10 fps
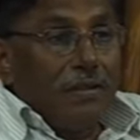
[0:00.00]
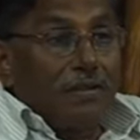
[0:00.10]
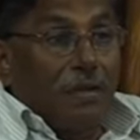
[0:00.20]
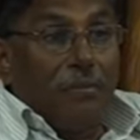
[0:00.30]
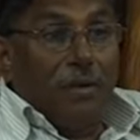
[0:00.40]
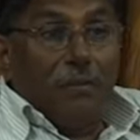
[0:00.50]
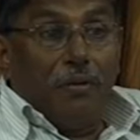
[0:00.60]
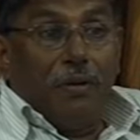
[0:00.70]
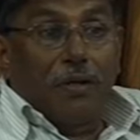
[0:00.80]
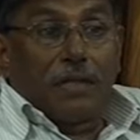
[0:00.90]
Some people
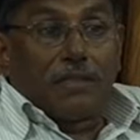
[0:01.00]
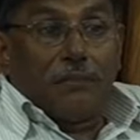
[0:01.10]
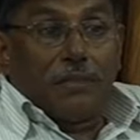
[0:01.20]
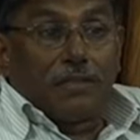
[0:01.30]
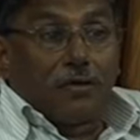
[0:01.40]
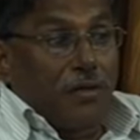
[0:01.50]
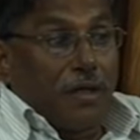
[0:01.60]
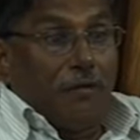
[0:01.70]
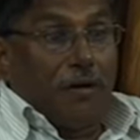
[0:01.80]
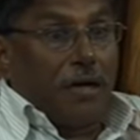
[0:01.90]
won't accept it, so
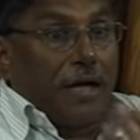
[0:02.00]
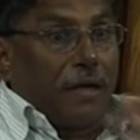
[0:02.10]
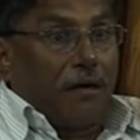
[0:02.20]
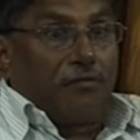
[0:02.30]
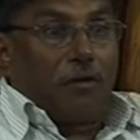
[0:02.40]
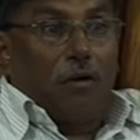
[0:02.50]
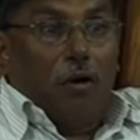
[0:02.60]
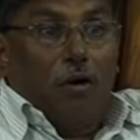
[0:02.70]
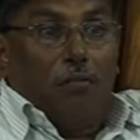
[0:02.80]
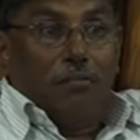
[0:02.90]
they won't get out for
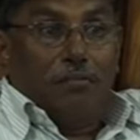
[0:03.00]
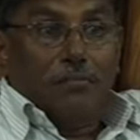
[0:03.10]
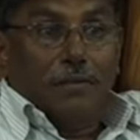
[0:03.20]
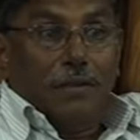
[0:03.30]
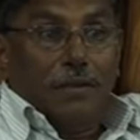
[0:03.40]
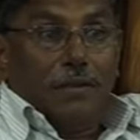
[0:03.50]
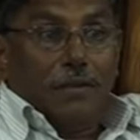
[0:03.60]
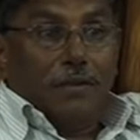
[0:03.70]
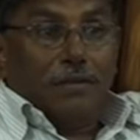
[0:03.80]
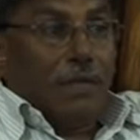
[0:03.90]
home.
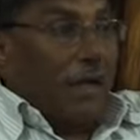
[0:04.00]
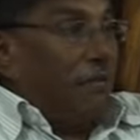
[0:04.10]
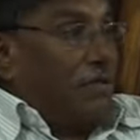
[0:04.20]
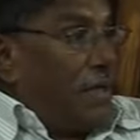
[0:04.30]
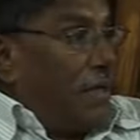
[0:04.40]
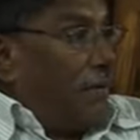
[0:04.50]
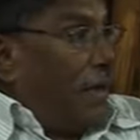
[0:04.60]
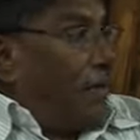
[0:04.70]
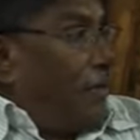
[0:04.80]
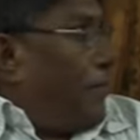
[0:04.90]
They will say
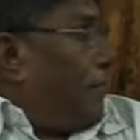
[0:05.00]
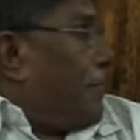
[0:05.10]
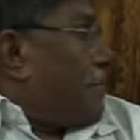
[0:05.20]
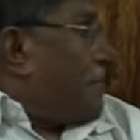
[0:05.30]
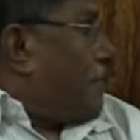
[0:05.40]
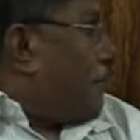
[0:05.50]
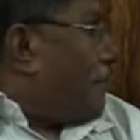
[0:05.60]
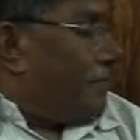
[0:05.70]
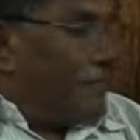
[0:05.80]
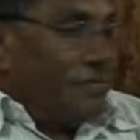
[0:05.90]
that, this.
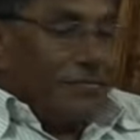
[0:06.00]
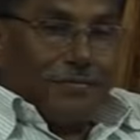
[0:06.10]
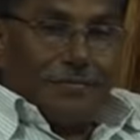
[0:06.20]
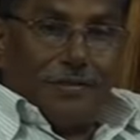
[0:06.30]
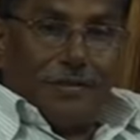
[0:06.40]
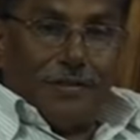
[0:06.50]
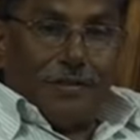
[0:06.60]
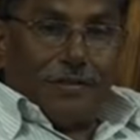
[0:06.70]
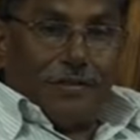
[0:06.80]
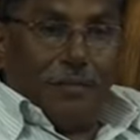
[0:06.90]

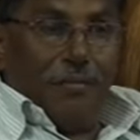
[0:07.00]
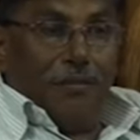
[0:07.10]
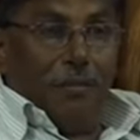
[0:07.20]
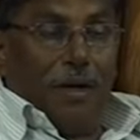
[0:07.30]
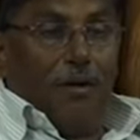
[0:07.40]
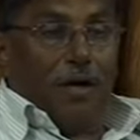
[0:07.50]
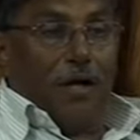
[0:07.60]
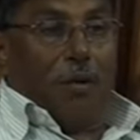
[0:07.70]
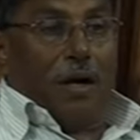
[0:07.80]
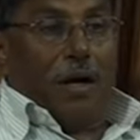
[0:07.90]
Some people may have
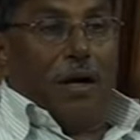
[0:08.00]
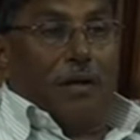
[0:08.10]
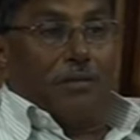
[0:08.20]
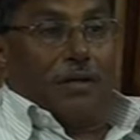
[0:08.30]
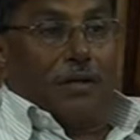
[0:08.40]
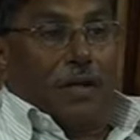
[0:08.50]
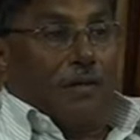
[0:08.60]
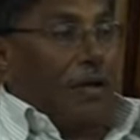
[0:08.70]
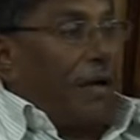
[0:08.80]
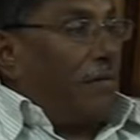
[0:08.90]
only one arm, they
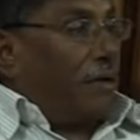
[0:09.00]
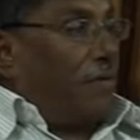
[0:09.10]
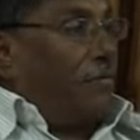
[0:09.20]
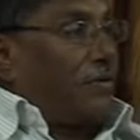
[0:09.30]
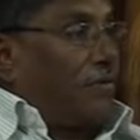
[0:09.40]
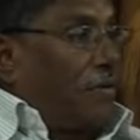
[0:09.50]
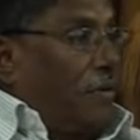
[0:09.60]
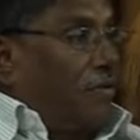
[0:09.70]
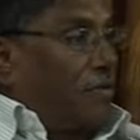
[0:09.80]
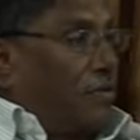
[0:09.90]
will cover it with some
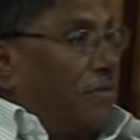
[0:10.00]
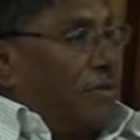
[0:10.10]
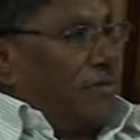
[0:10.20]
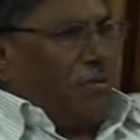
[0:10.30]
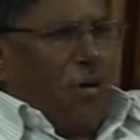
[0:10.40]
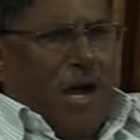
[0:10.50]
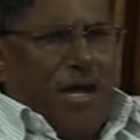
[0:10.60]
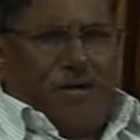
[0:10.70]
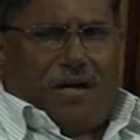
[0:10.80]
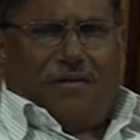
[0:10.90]
cloth or something. Why
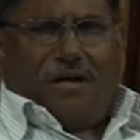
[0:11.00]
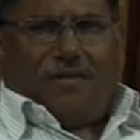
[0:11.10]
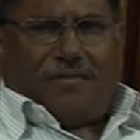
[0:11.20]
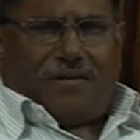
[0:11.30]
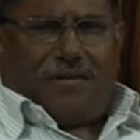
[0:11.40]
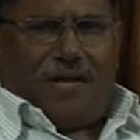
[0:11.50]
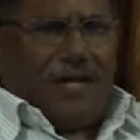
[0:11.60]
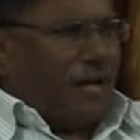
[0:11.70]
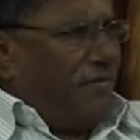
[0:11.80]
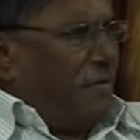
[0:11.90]
you cover it with?
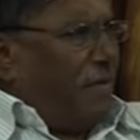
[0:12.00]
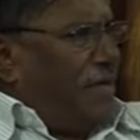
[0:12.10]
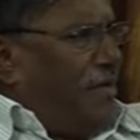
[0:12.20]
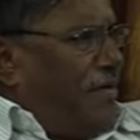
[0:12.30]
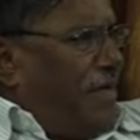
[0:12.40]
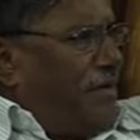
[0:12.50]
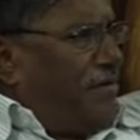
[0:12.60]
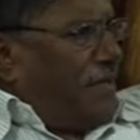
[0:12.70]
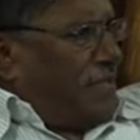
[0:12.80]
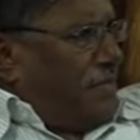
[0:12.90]
Let everybody know that
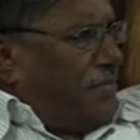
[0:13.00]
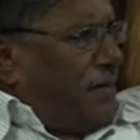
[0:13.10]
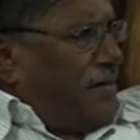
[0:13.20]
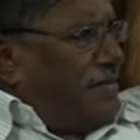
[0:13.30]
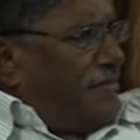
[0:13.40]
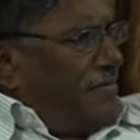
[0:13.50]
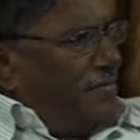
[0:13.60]
you accepted.